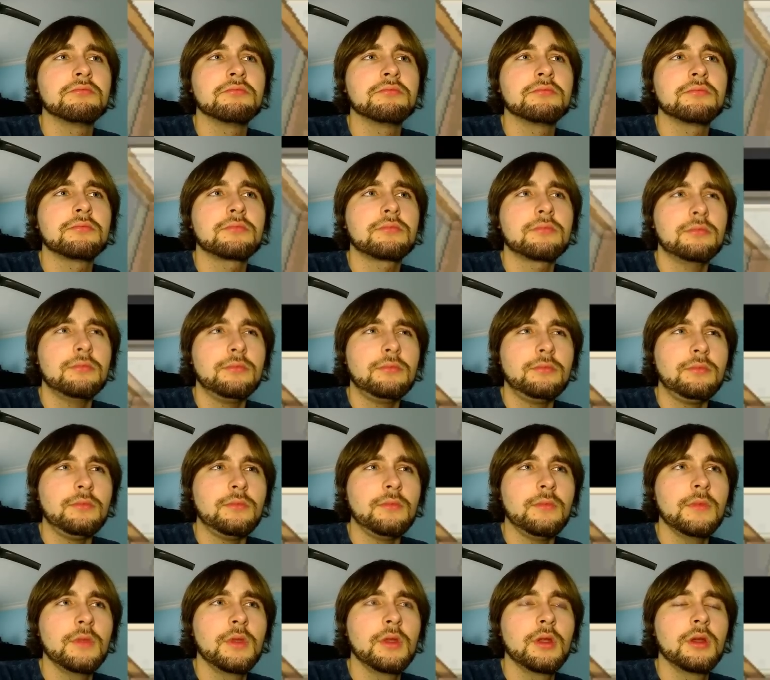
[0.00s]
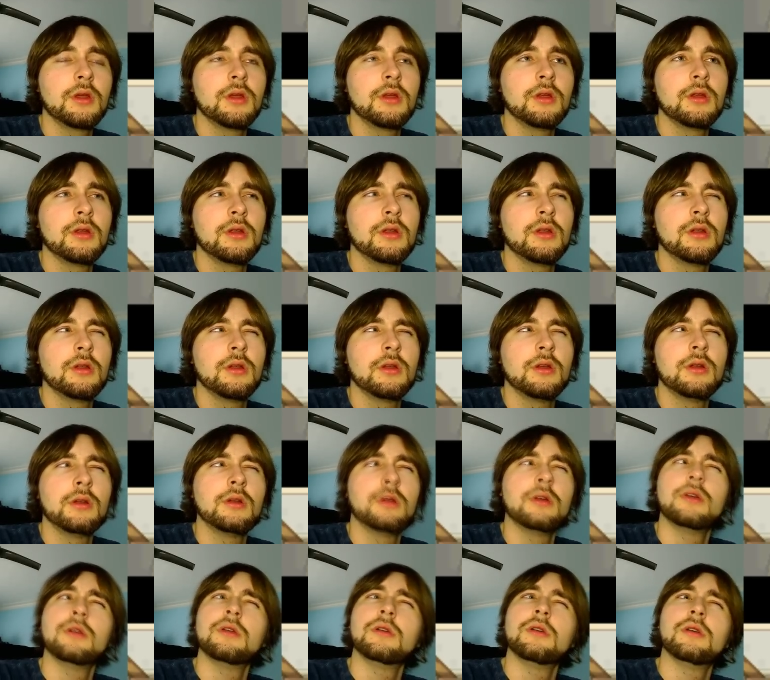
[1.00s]

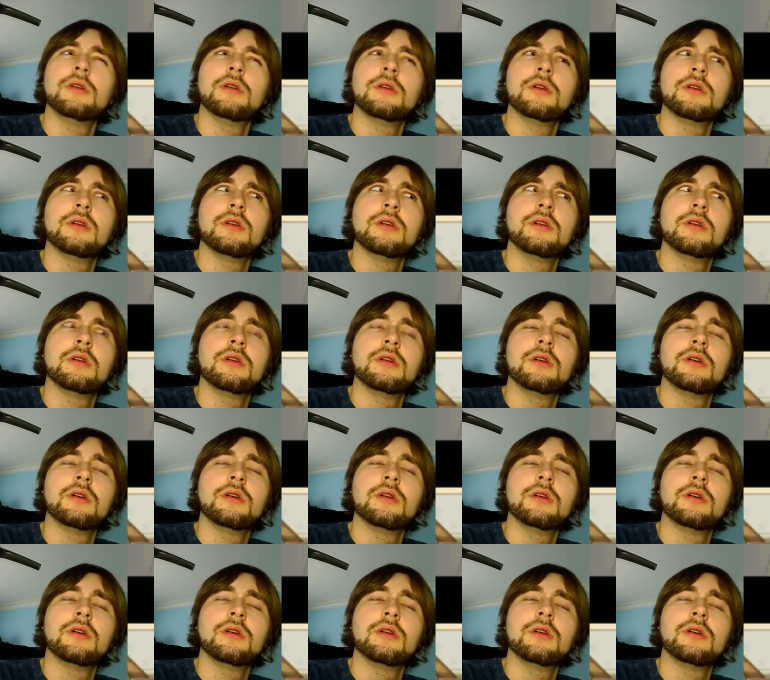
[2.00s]
[no speech]